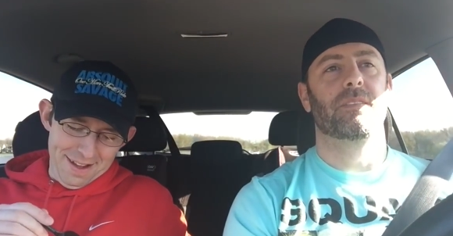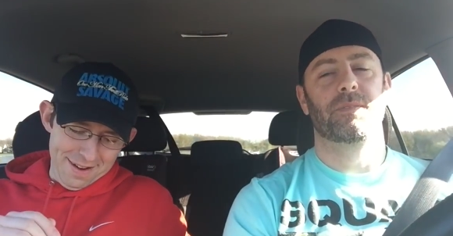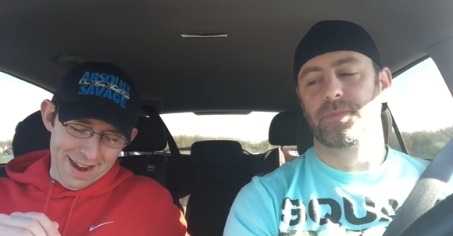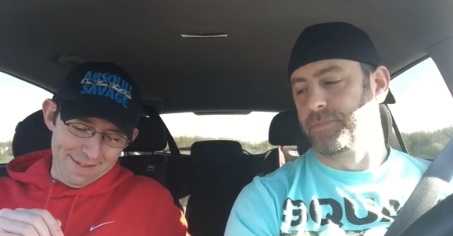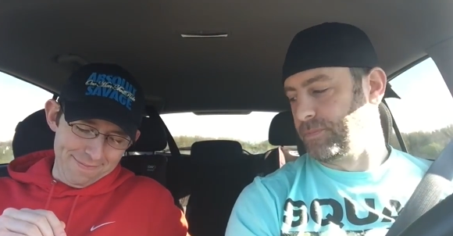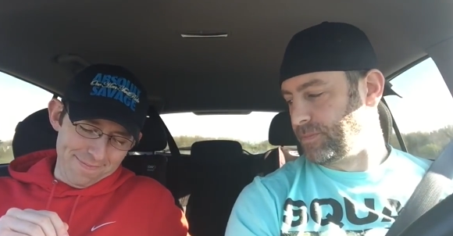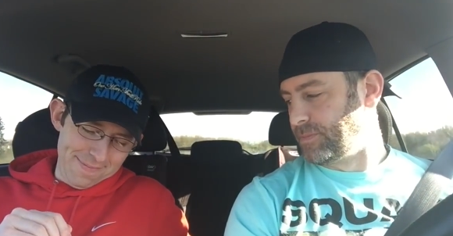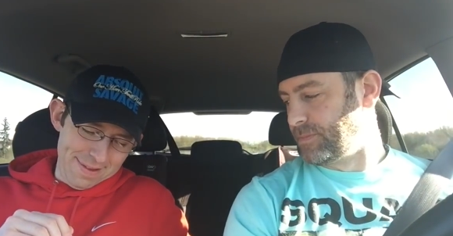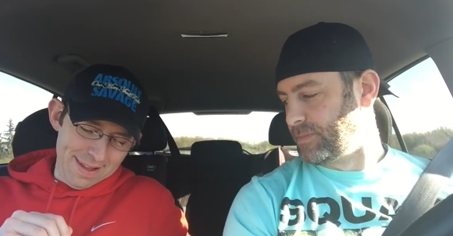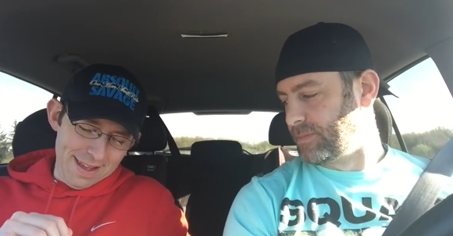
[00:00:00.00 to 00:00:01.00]
Speaker 1: Alright.
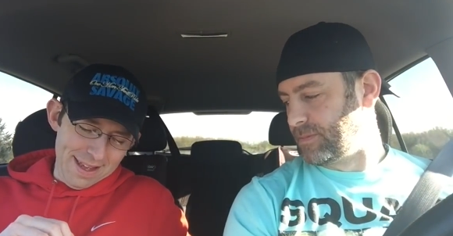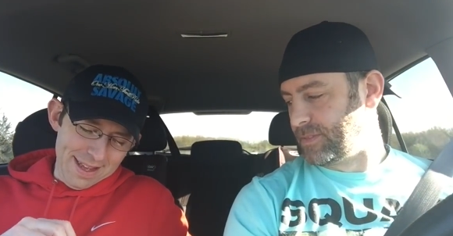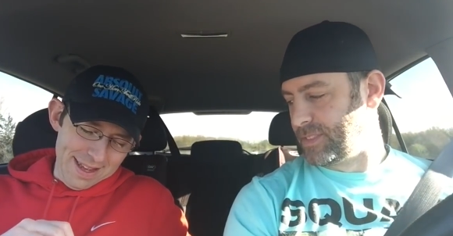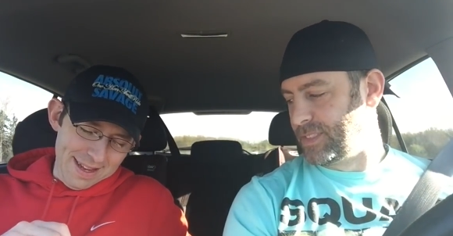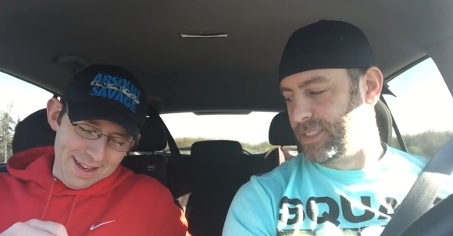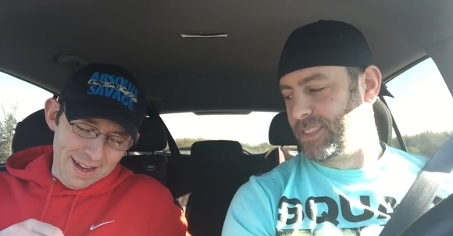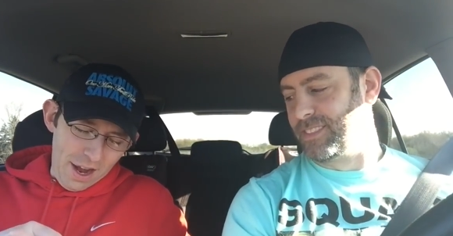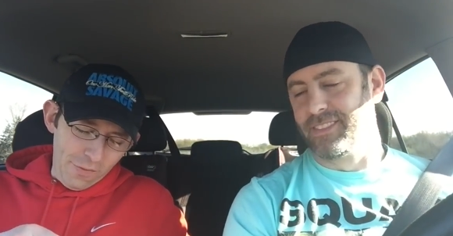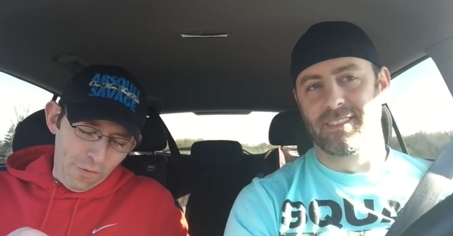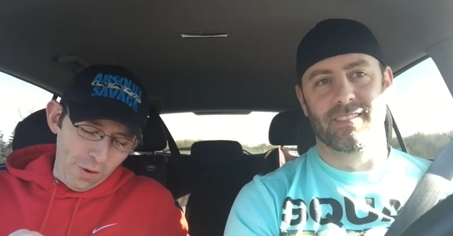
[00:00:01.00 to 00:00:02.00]

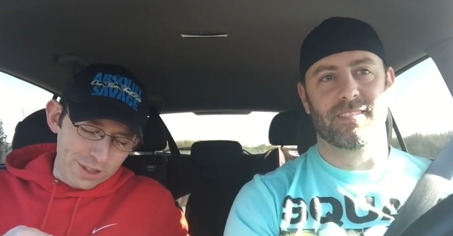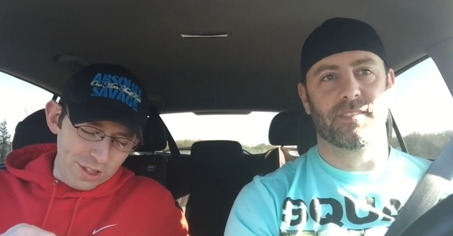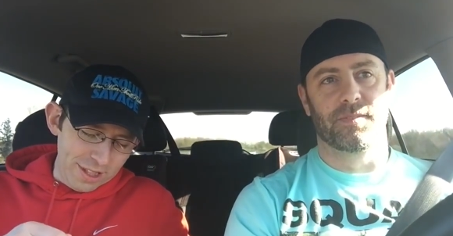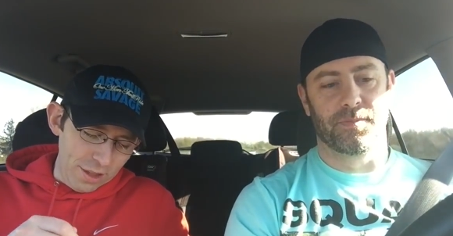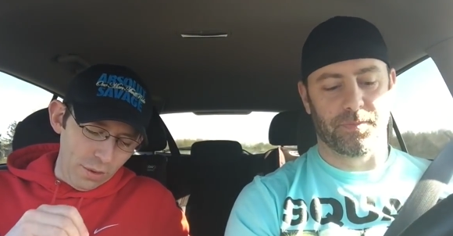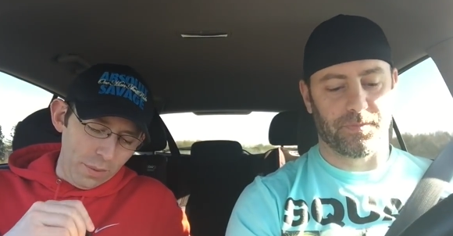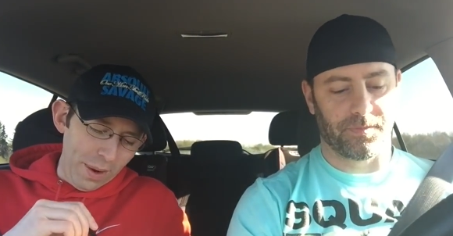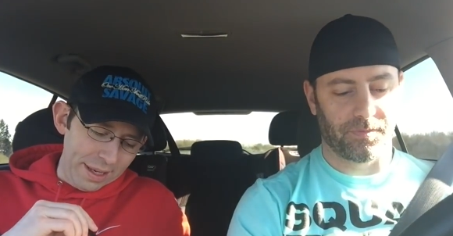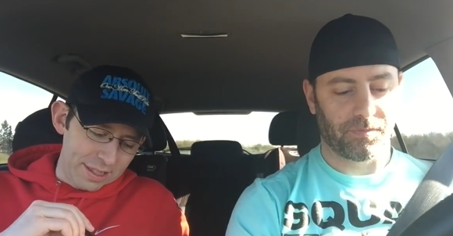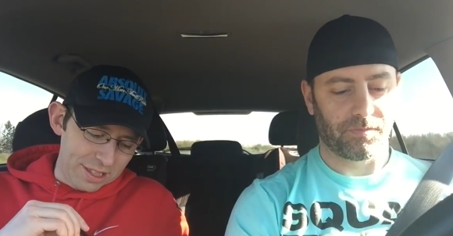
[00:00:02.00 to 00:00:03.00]
Unfortunately, the only
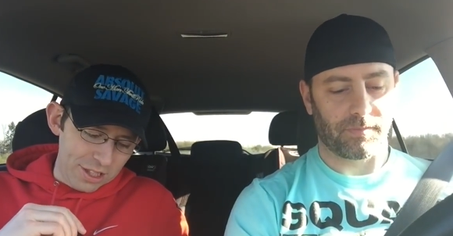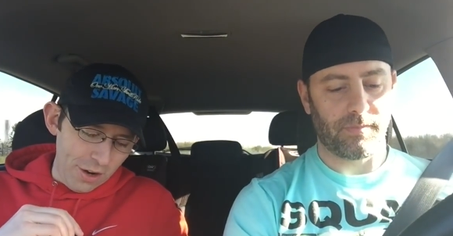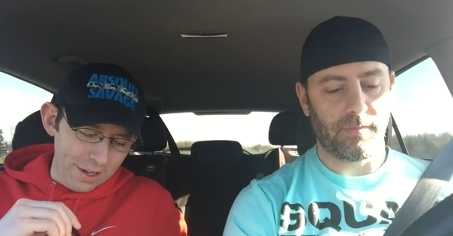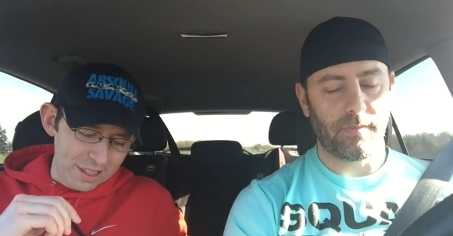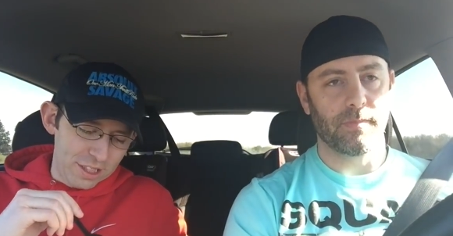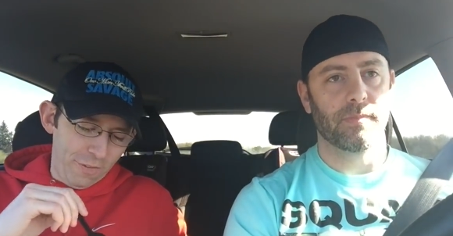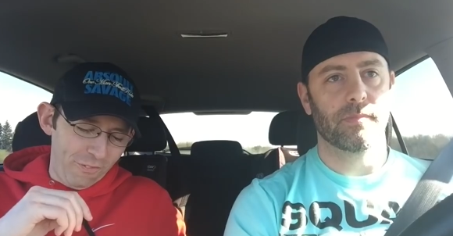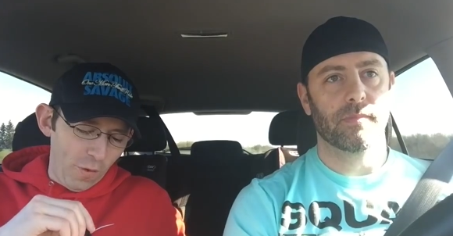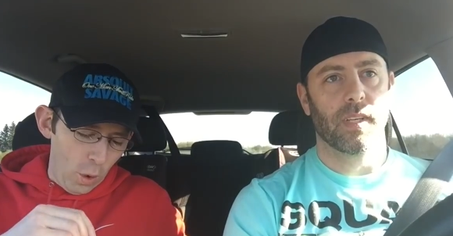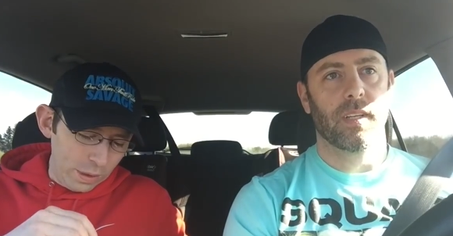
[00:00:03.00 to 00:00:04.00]
way to stir it is to
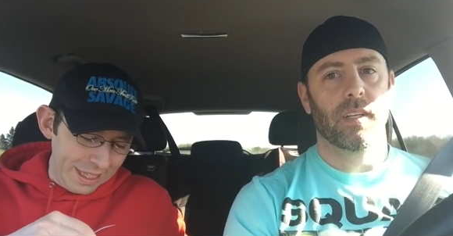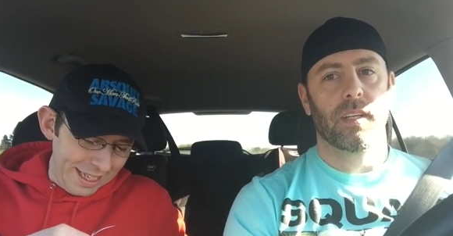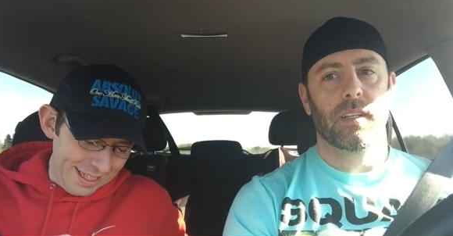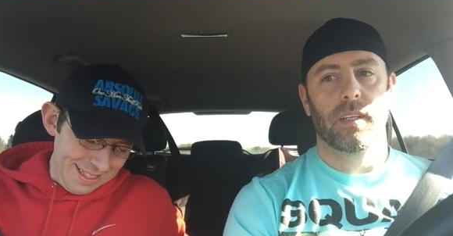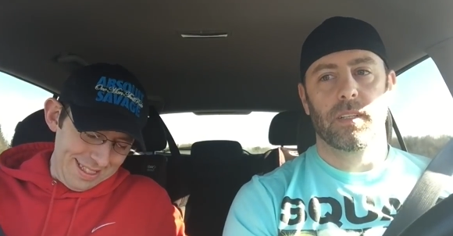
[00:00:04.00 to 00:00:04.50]
fold it.